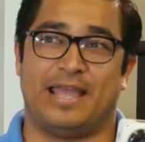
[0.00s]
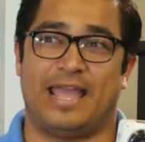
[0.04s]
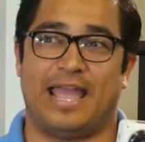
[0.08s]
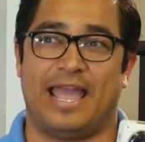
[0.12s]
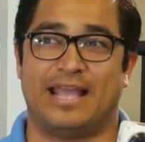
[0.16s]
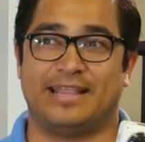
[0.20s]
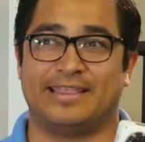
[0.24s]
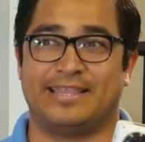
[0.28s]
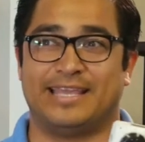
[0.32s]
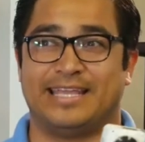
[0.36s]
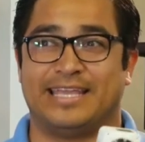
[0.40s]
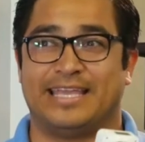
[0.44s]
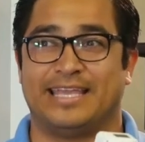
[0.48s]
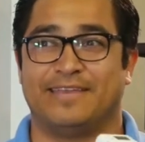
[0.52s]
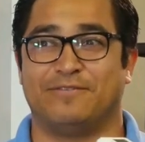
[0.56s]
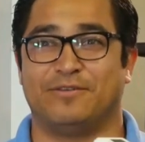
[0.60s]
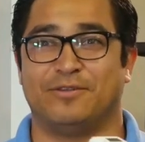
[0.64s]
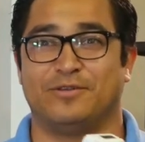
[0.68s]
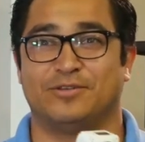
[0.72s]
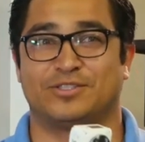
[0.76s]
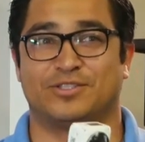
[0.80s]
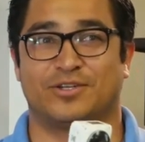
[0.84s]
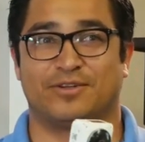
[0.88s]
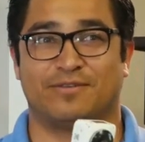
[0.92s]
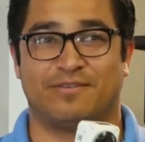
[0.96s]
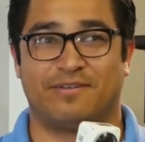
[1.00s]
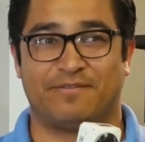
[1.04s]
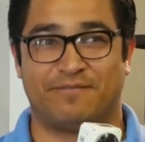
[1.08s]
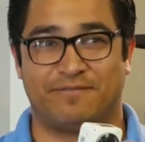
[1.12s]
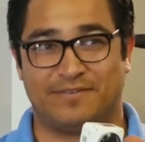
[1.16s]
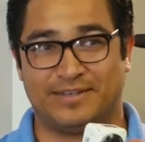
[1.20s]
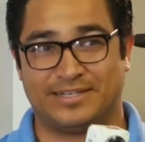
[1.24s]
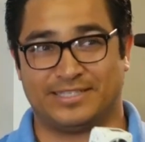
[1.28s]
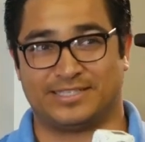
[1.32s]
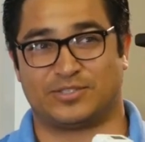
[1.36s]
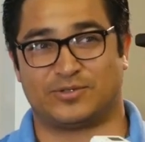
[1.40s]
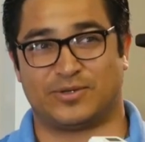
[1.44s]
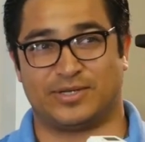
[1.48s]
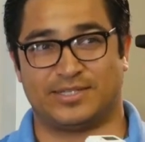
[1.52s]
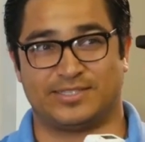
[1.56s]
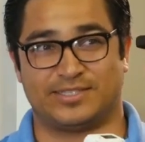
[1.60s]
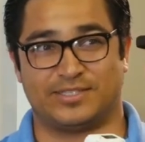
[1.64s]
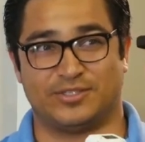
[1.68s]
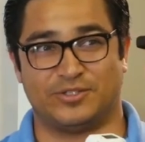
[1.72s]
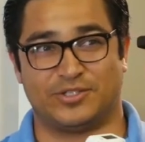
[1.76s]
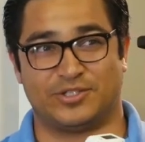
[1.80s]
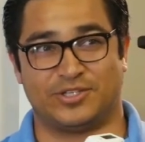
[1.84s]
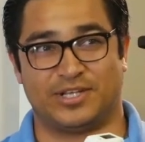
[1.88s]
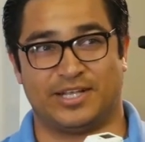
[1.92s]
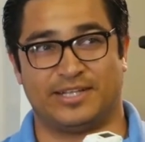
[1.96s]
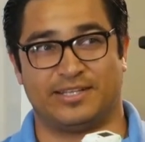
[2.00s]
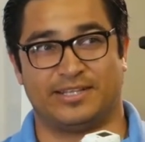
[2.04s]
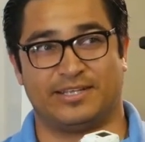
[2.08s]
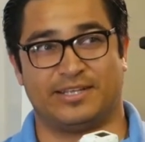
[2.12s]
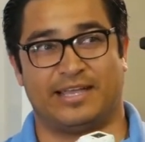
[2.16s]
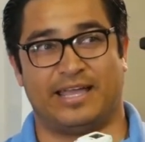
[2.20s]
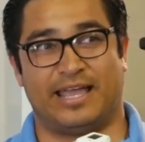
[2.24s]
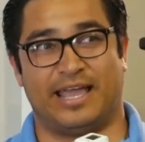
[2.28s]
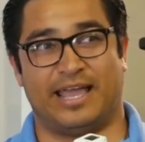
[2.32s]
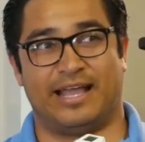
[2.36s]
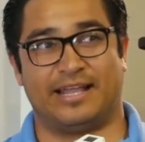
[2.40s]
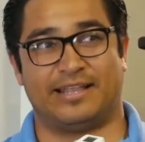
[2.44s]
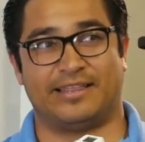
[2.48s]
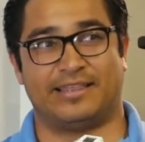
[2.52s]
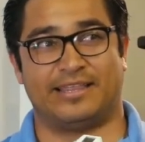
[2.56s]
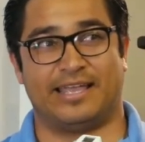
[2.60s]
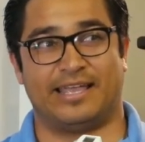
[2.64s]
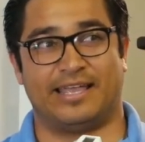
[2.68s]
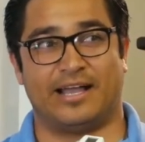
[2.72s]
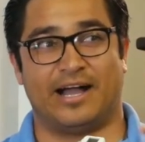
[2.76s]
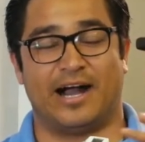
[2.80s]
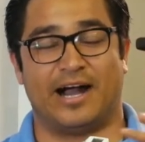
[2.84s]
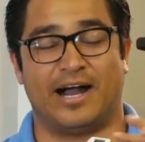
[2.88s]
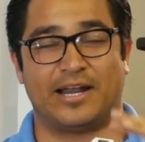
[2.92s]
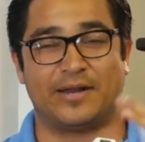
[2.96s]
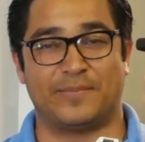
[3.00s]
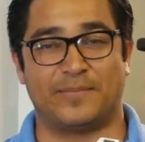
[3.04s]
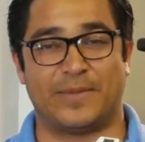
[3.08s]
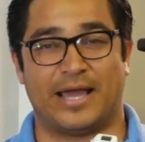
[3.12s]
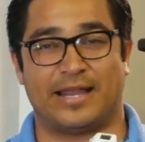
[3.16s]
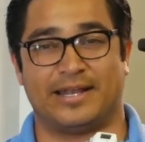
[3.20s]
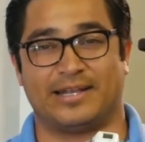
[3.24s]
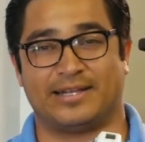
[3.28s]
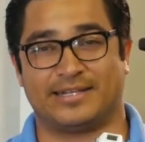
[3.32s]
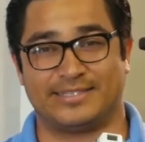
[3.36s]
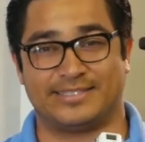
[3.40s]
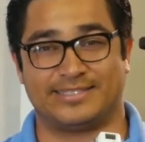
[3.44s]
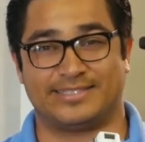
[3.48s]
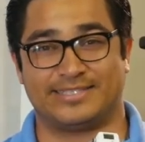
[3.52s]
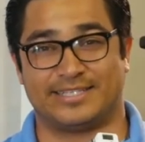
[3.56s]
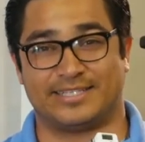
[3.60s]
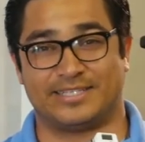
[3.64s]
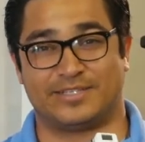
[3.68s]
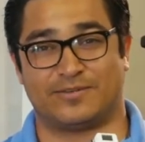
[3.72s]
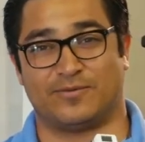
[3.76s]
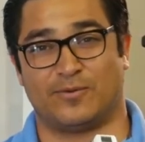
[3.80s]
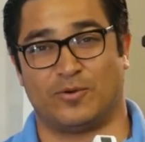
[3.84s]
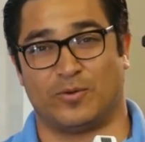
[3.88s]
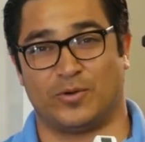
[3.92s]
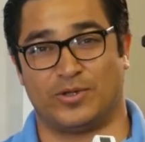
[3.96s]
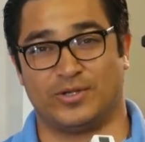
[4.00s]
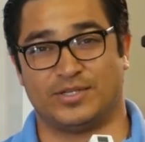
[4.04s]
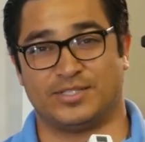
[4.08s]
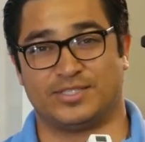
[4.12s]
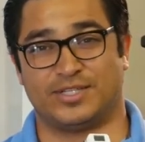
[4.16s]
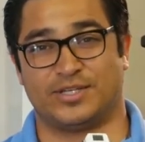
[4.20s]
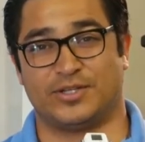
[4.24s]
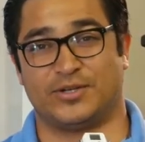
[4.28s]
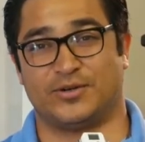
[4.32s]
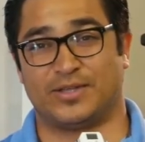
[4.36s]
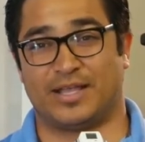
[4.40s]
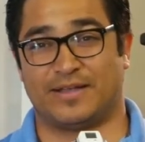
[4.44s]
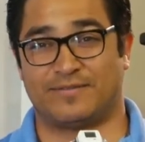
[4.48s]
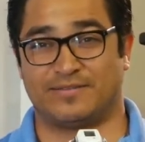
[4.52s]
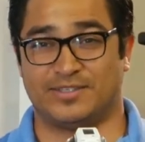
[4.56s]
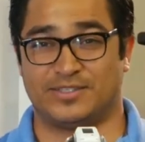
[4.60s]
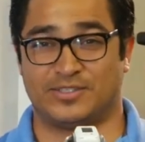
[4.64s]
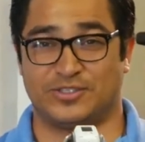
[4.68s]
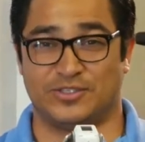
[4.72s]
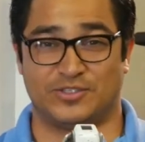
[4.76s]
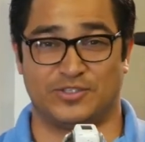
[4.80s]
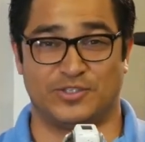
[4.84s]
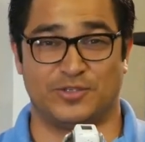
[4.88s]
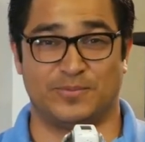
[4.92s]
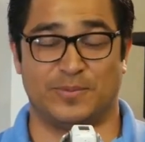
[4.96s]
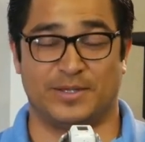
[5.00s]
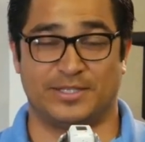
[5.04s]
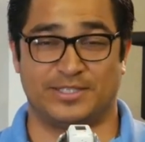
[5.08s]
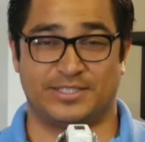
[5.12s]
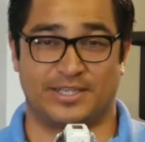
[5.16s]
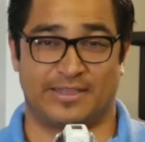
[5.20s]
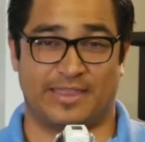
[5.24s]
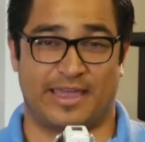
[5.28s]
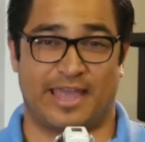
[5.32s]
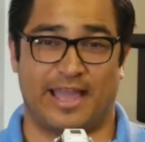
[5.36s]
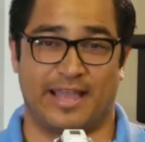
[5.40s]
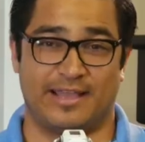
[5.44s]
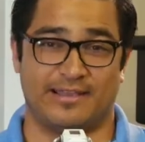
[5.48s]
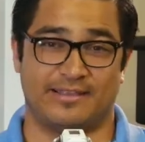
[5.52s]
and they give you sort of a fixed resolution and they automatically stitch for you so you don't have to do too much of that.